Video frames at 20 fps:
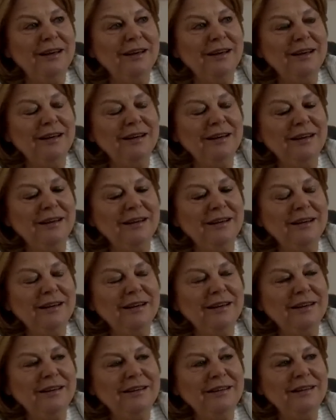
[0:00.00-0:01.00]

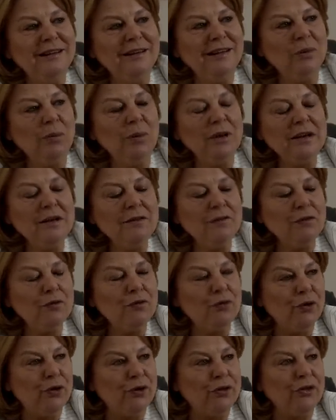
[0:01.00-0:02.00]
uh, they went even
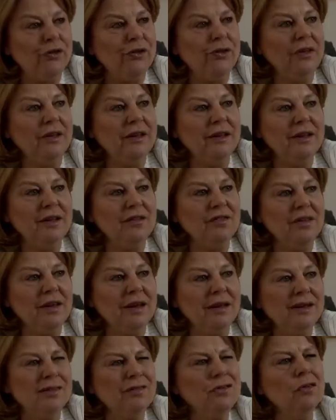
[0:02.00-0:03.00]
further and they
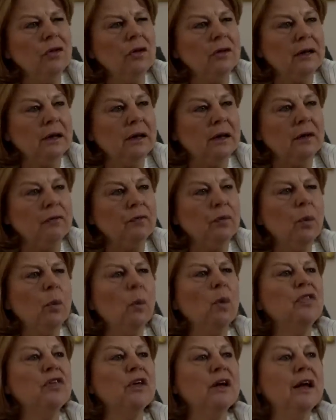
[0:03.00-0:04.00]
said it's not enough, we
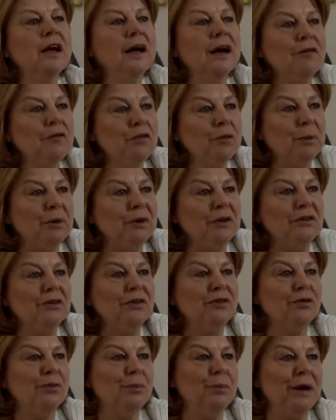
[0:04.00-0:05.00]
want the
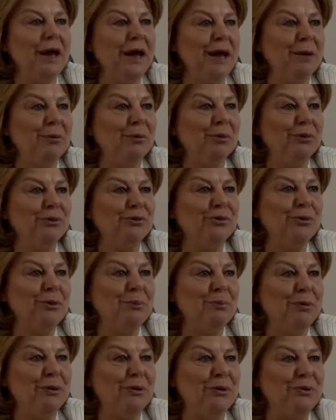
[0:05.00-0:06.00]
government to be able to
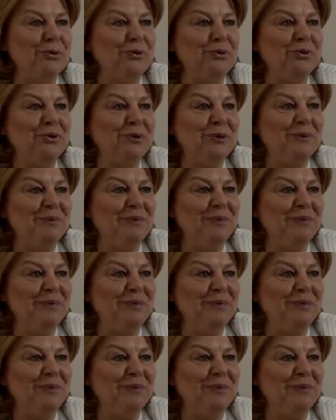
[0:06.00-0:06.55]
impose